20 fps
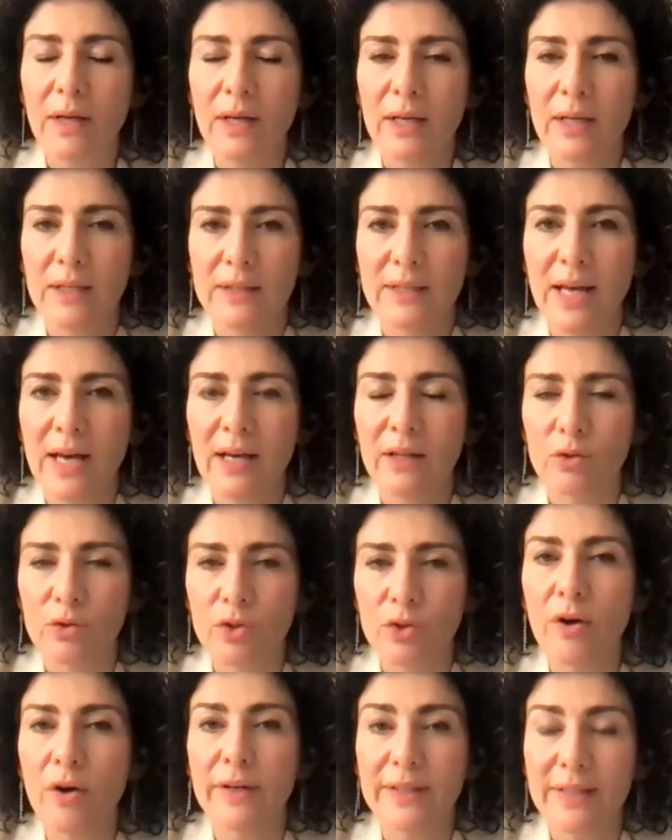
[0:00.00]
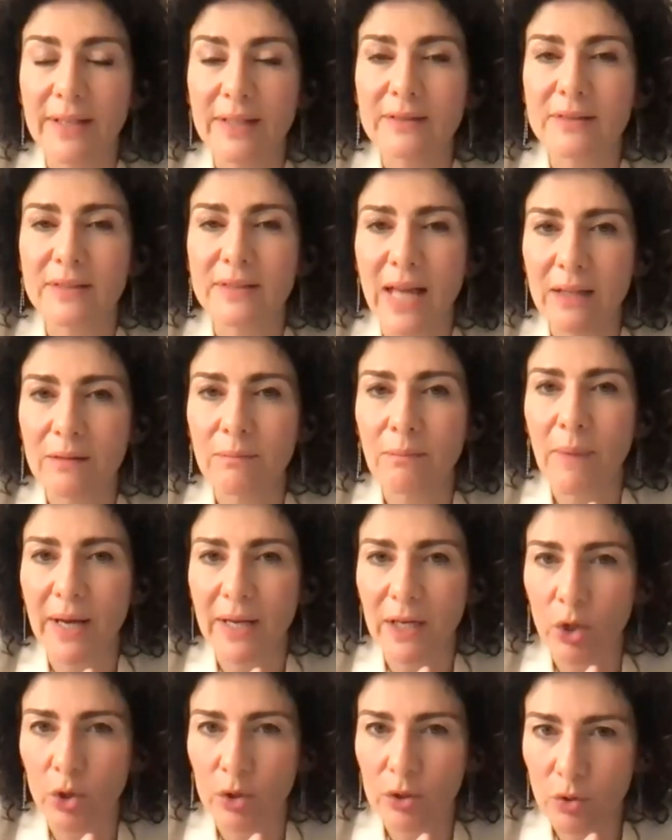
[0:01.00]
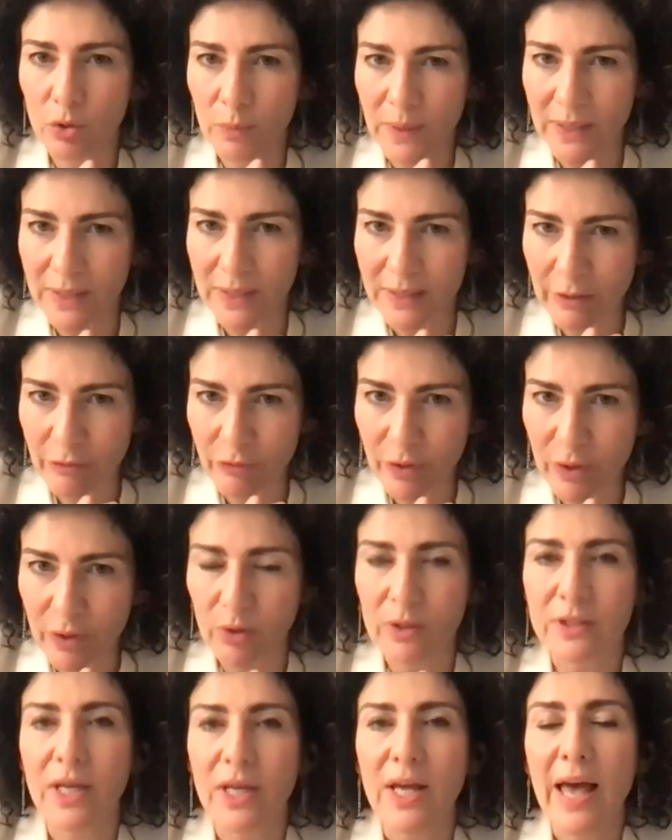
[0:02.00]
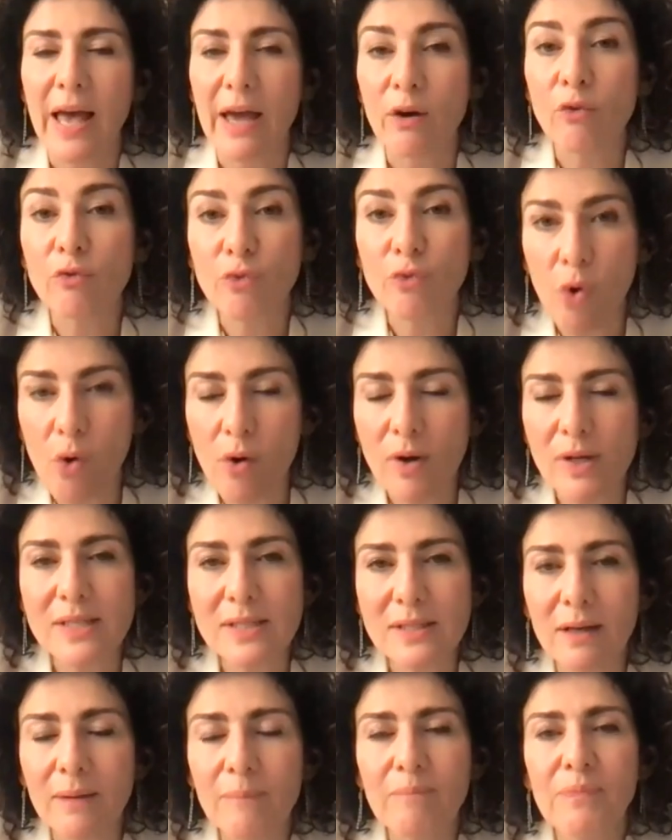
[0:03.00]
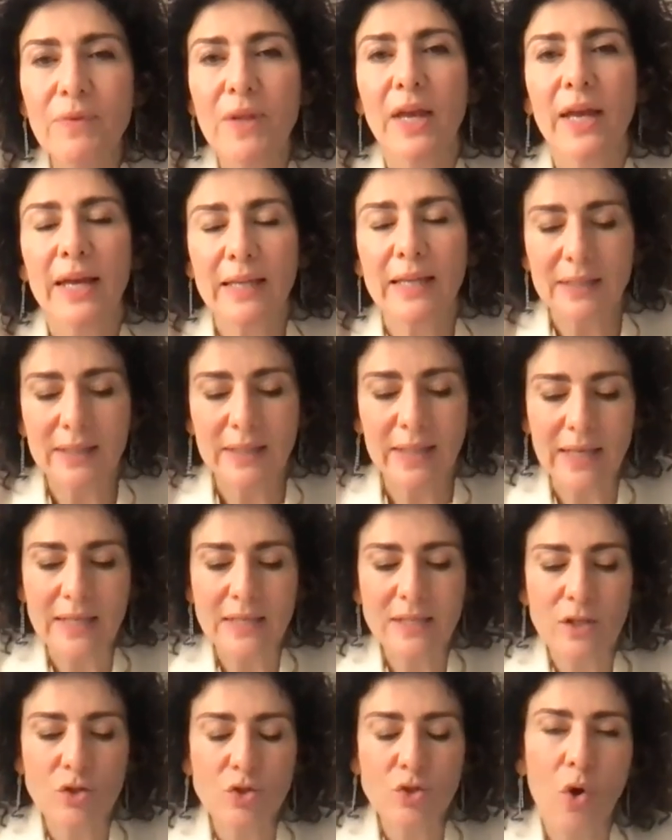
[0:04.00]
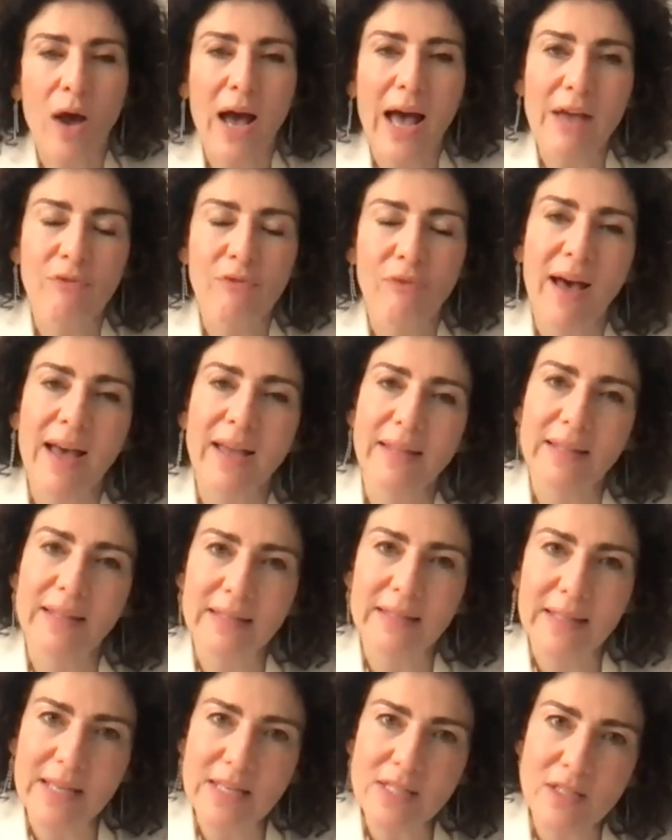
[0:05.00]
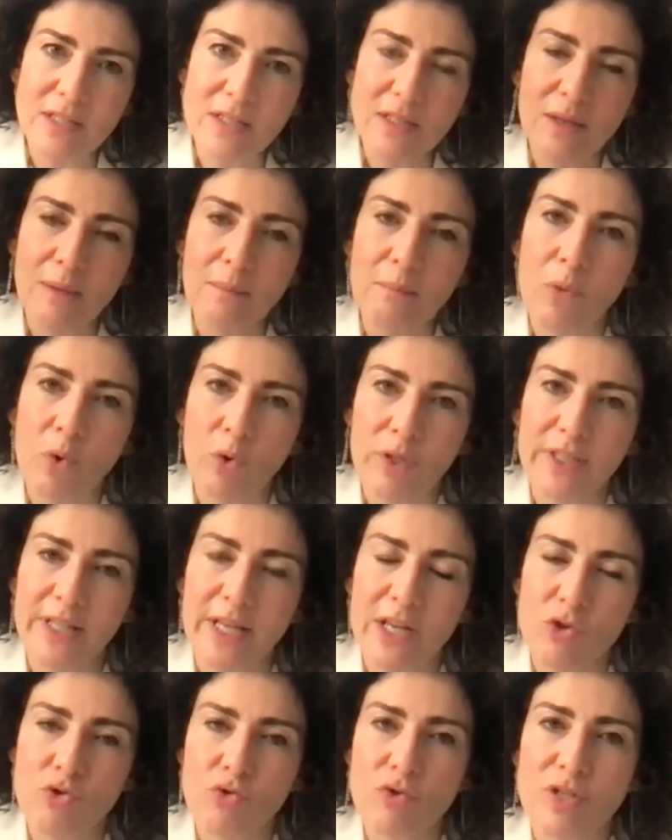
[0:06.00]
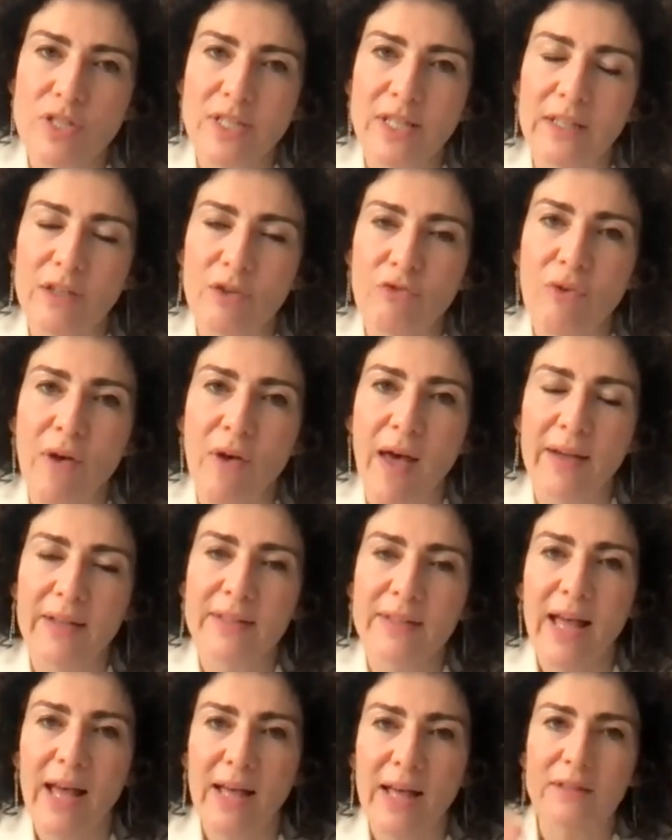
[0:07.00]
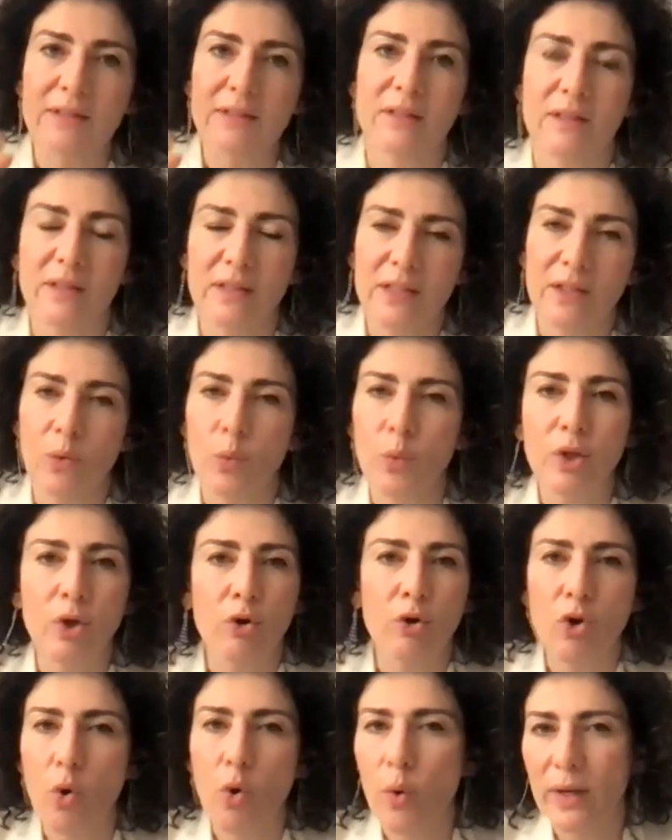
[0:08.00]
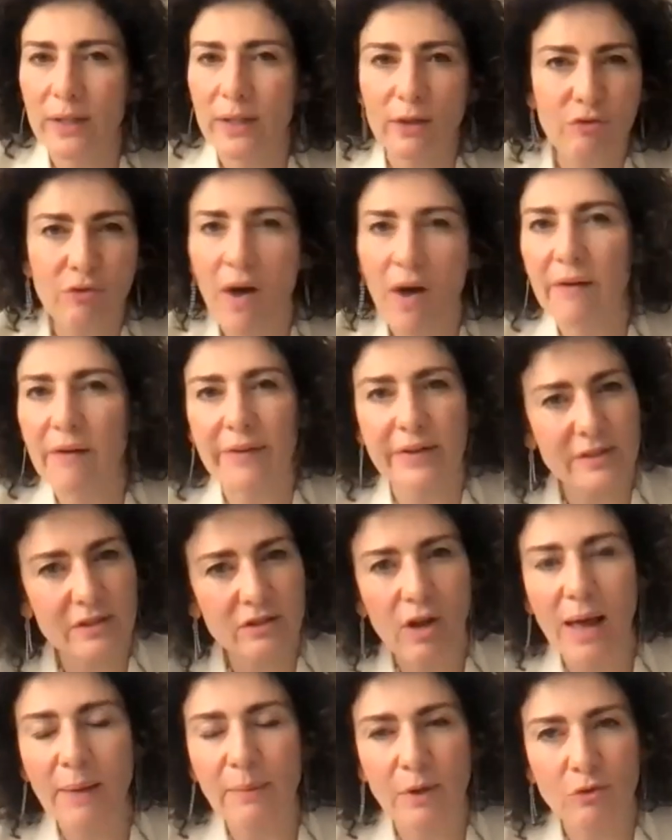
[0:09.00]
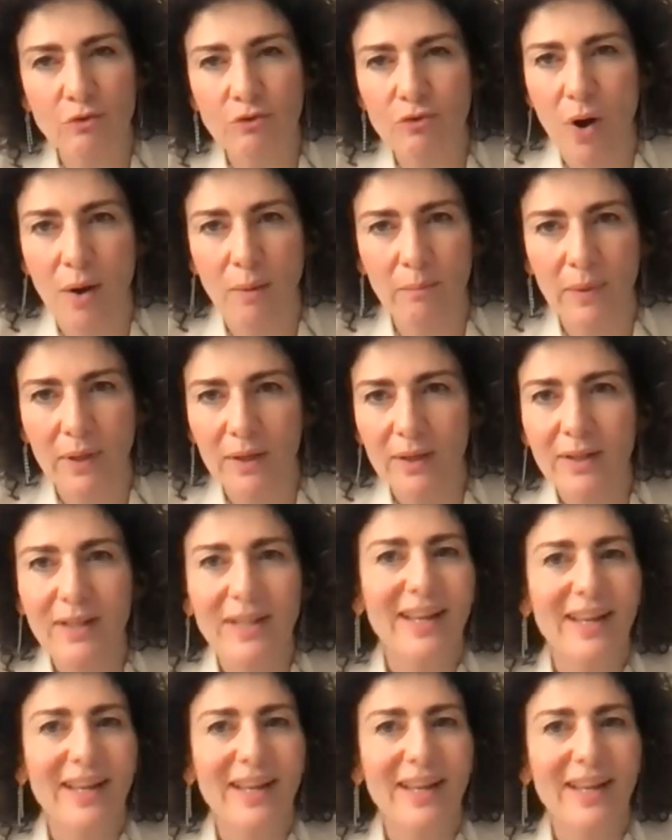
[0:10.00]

the other authority, that might look to me difficult. And of course, in this, so I find this more dangerous than the fact that we don't know where the fire is coming from.